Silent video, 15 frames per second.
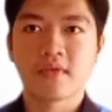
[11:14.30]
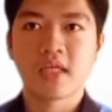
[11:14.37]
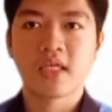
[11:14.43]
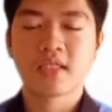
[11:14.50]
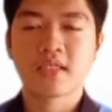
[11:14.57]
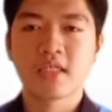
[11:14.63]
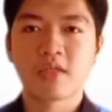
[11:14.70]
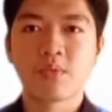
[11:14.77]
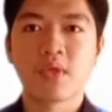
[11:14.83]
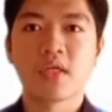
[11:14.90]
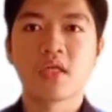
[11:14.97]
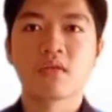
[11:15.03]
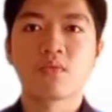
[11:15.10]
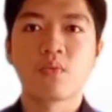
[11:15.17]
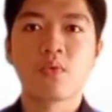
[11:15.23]
things that will
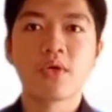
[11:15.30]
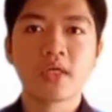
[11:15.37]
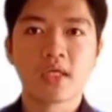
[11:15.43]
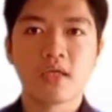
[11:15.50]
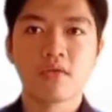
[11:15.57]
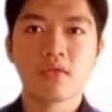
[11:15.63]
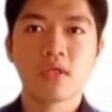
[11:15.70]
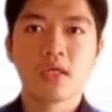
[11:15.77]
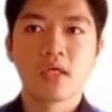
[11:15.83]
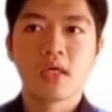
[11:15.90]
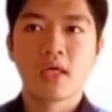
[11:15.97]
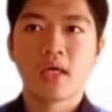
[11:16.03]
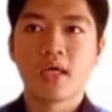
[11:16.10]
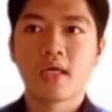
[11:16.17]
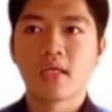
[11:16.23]
not work out,
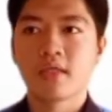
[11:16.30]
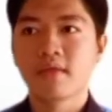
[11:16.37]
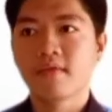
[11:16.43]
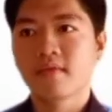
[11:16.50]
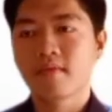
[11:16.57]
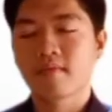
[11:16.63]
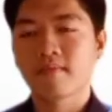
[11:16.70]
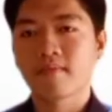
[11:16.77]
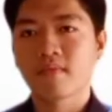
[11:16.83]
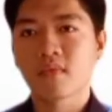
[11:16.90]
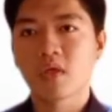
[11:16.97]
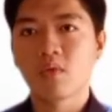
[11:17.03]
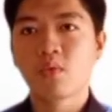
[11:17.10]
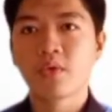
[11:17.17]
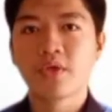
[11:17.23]
and
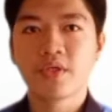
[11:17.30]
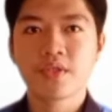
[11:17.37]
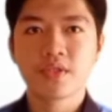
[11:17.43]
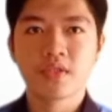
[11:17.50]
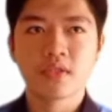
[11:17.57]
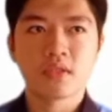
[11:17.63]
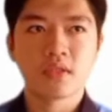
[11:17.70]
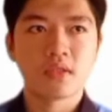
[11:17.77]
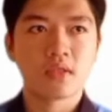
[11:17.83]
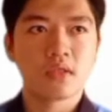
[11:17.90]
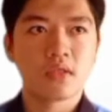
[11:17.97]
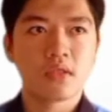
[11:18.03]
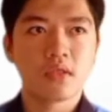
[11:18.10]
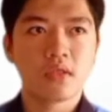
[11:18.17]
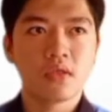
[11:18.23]
worse,
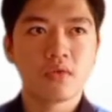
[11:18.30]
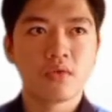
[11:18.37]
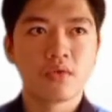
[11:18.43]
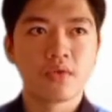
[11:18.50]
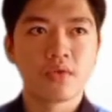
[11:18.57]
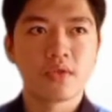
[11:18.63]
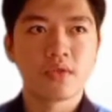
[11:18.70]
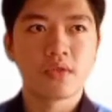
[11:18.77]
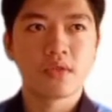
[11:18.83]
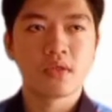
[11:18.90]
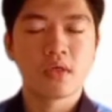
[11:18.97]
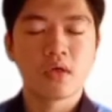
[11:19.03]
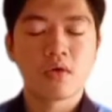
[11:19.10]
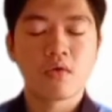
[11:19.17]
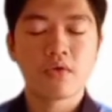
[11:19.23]
your
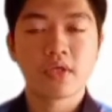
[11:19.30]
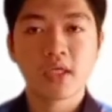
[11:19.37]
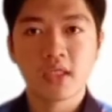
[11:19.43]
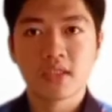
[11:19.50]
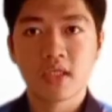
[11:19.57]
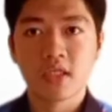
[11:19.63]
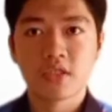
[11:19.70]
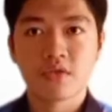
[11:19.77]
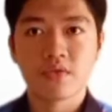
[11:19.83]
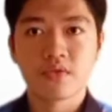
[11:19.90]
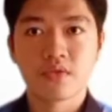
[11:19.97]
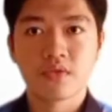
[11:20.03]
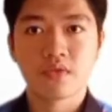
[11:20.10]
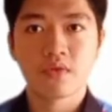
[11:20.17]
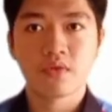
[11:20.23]

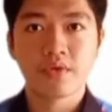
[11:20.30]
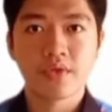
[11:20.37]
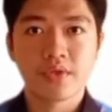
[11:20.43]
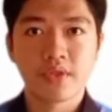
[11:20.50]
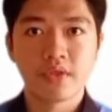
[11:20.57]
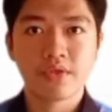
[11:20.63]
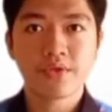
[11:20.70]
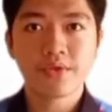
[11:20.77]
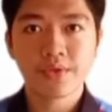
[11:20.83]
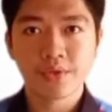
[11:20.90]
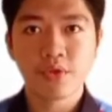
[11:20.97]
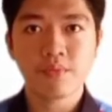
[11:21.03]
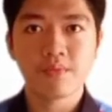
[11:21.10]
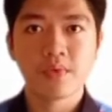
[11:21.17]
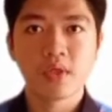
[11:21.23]
organizations or your
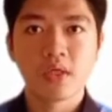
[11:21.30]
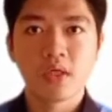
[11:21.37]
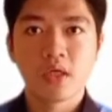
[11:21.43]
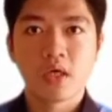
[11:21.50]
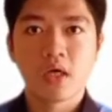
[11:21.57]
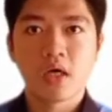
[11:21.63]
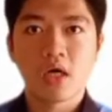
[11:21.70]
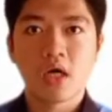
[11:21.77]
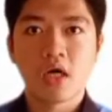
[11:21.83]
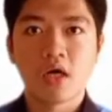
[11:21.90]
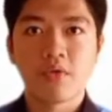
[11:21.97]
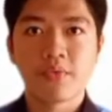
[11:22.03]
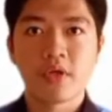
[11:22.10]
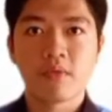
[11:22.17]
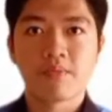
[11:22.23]
group
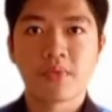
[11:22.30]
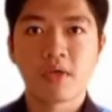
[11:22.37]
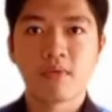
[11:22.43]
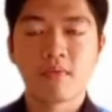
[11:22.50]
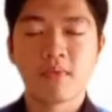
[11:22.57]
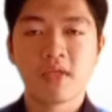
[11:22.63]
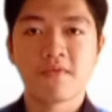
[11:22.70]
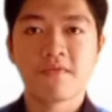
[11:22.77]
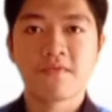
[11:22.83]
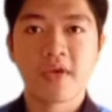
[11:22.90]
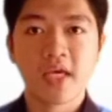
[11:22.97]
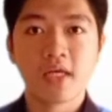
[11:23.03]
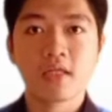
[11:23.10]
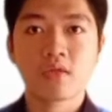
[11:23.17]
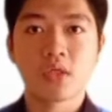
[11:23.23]
will probably
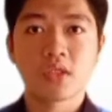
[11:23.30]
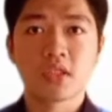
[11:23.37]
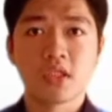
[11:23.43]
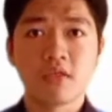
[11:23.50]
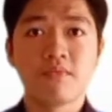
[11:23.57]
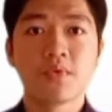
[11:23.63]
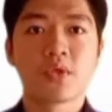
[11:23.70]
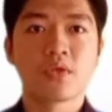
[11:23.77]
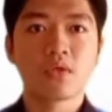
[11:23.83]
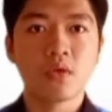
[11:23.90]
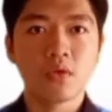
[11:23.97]
fail to achieve your